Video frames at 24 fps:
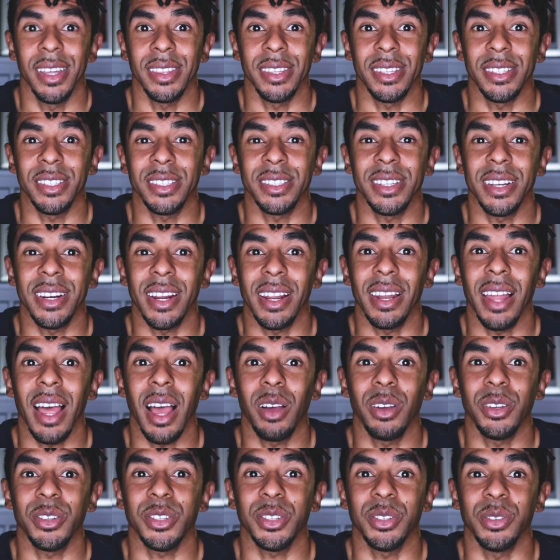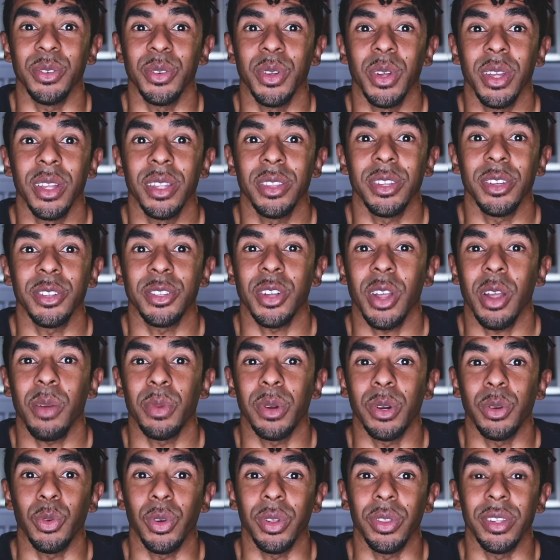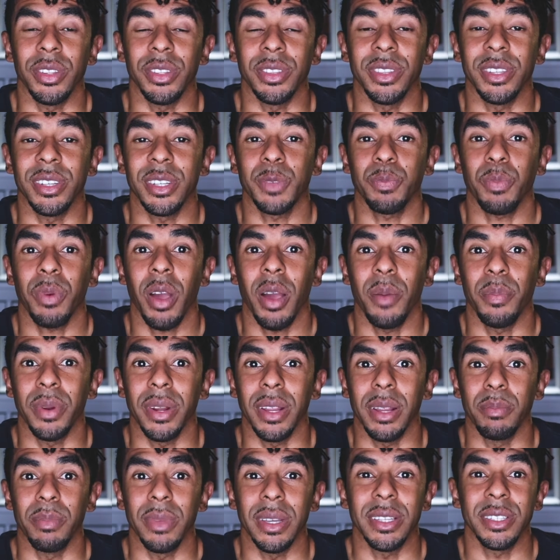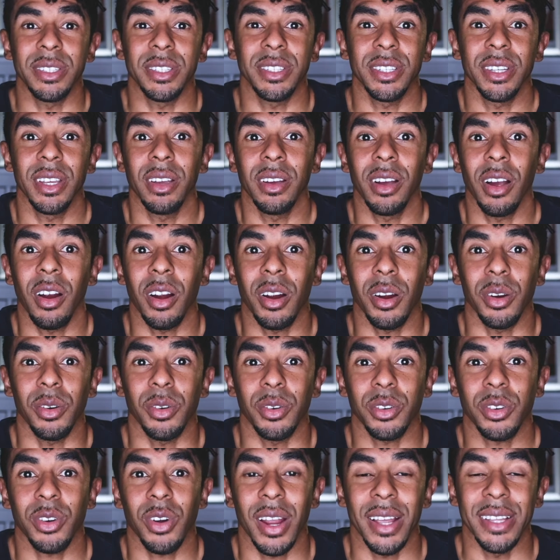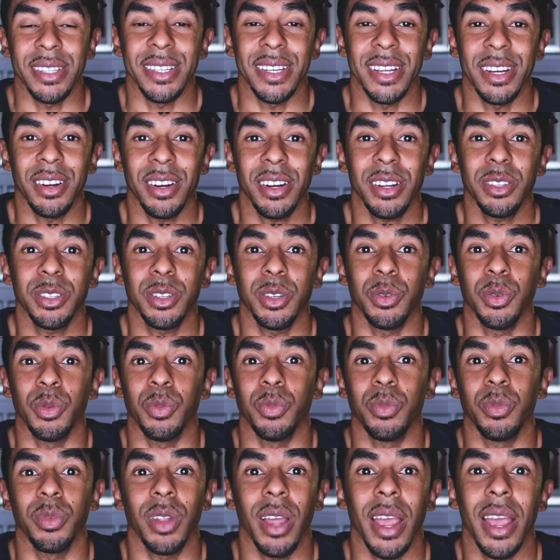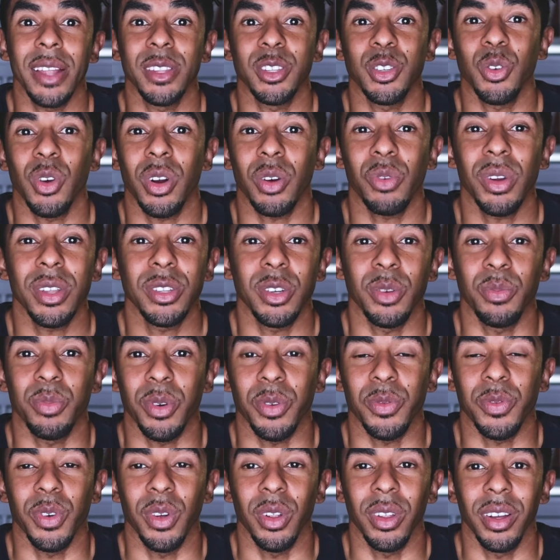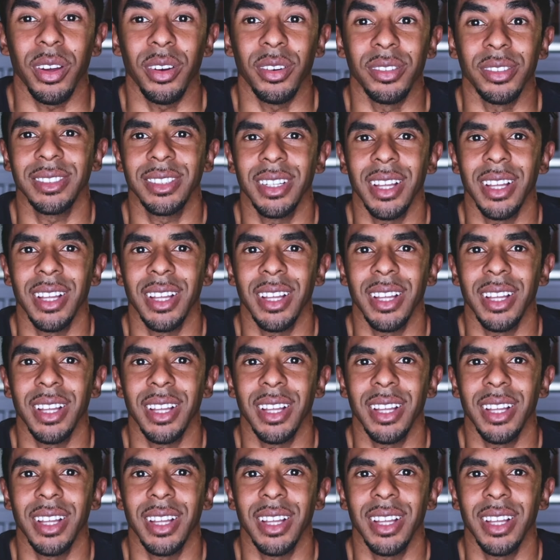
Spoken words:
This is going to allow us to determine whether this property meets our criteria to add to our rental portfolio.